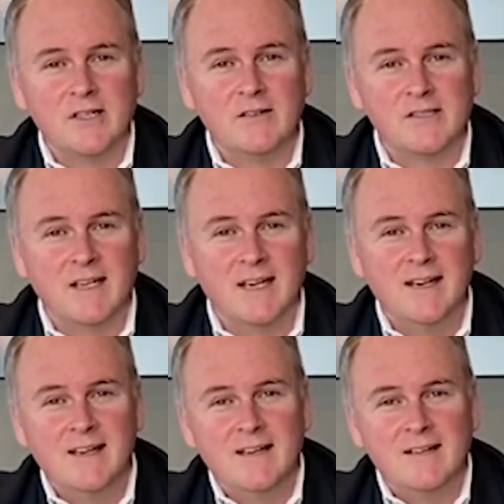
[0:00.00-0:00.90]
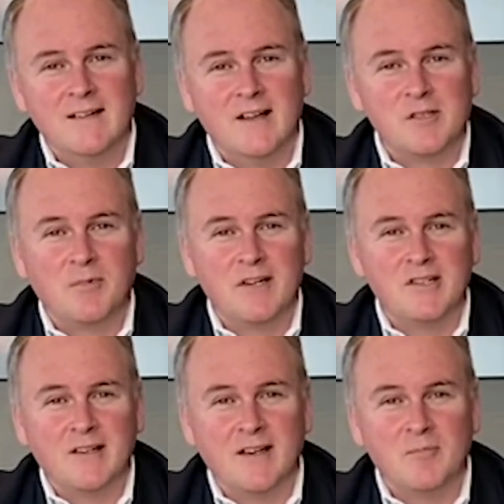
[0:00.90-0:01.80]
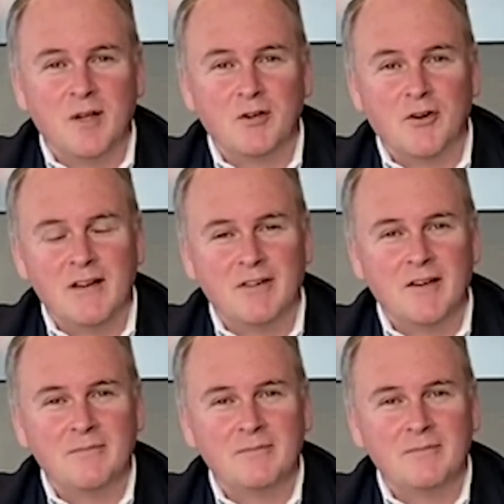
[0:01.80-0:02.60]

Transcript: Chelsea, Knightsbridge and Belgravia.